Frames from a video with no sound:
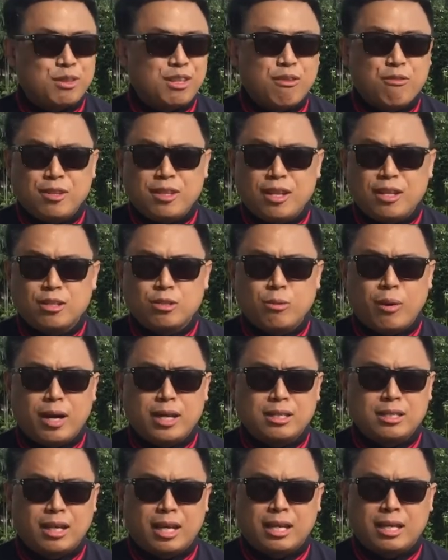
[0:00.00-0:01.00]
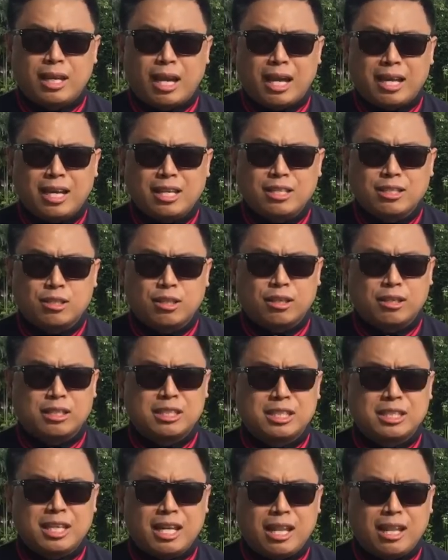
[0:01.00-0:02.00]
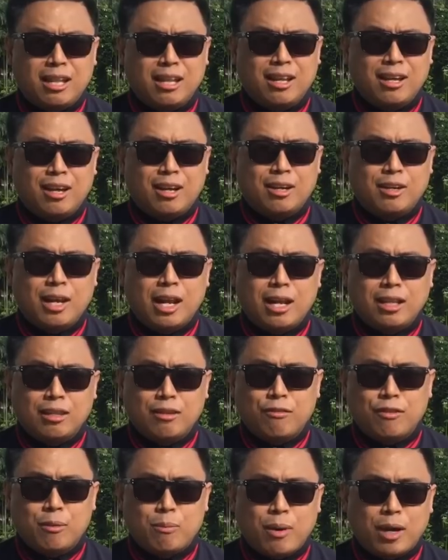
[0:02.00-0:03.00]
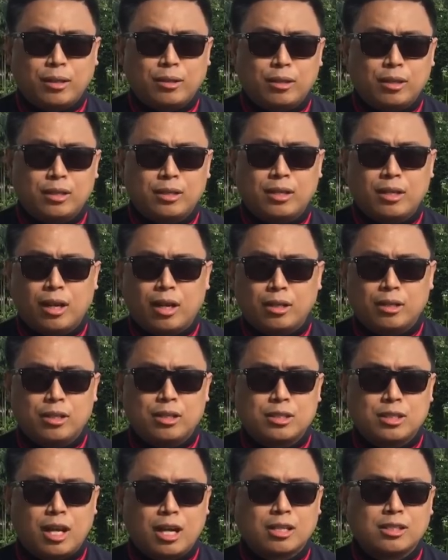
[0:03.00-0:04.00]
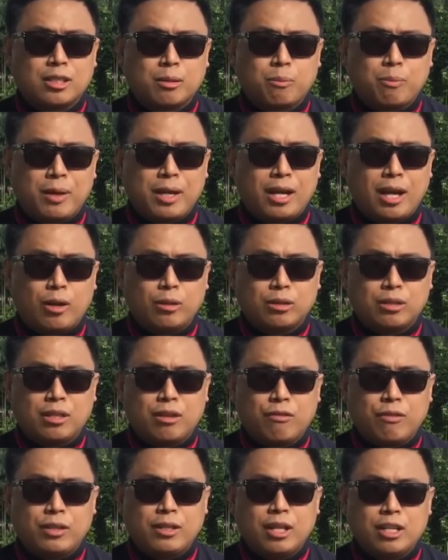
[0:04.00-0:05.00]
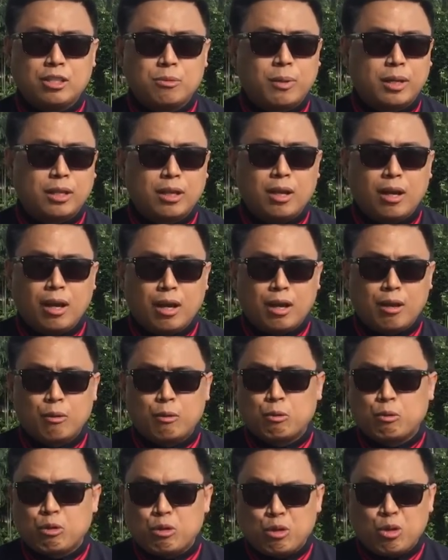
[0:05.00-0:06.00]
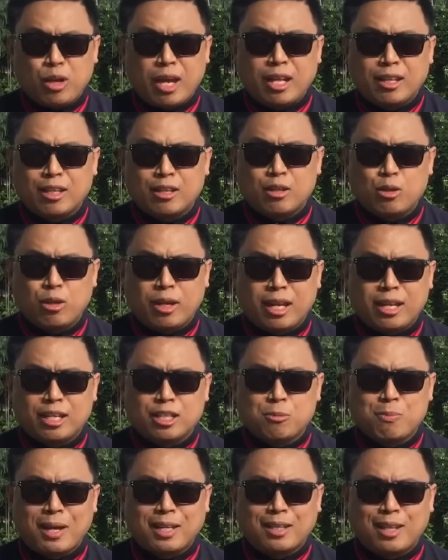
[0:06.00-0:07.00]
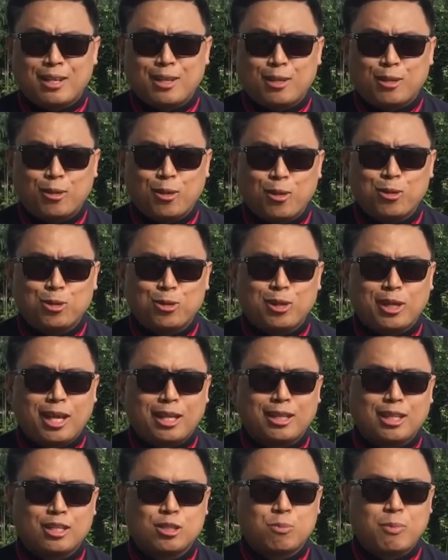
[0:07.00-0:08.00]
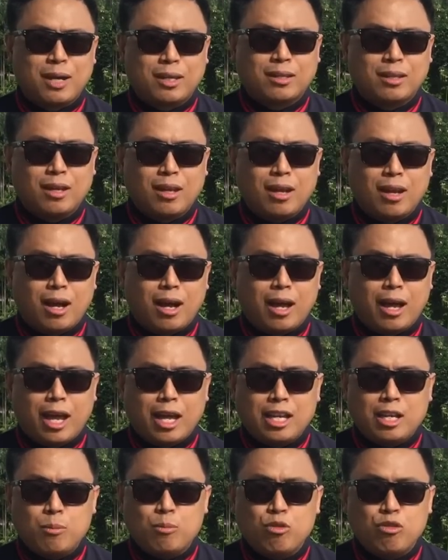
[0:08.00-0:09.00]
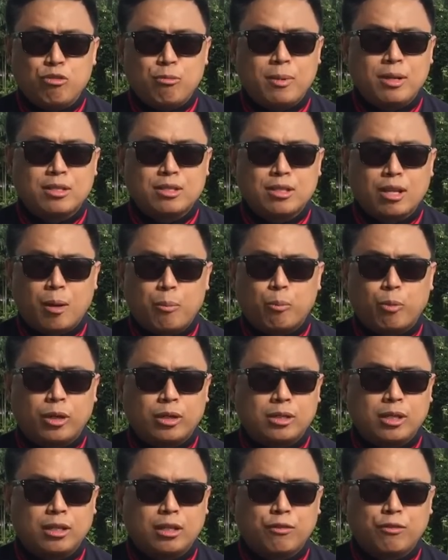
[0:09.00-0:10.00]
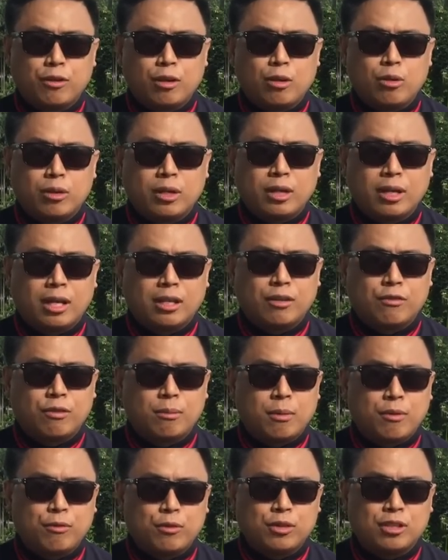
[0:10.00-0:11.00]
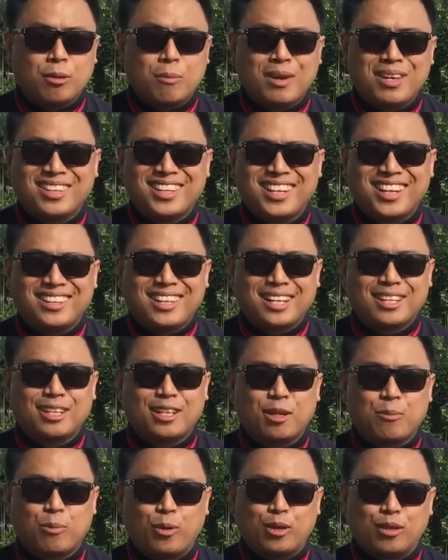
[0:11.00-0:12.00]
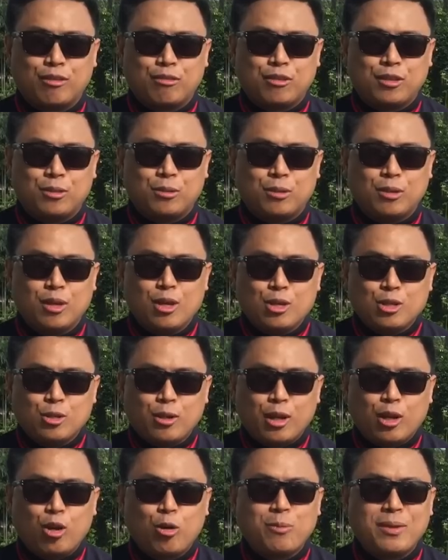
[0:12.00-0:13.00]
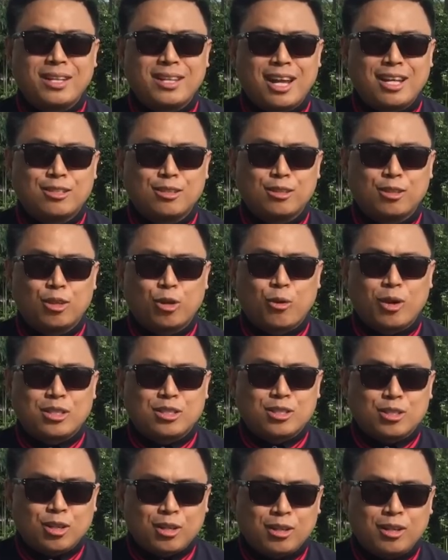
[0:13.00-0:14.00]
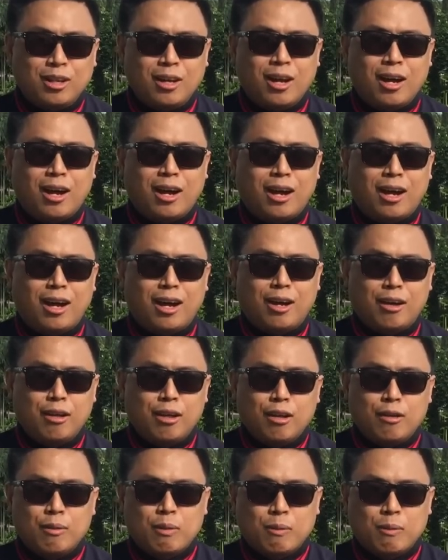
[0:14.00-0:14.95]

dividends wise, I, I guess they're still relatively better than other stocks that pay out dividends, but you can't you can't expect any growth you can't expect uh, any movements upward yet if you're looking at it from a fundamental and technical point of view so i hope that answered your question uh,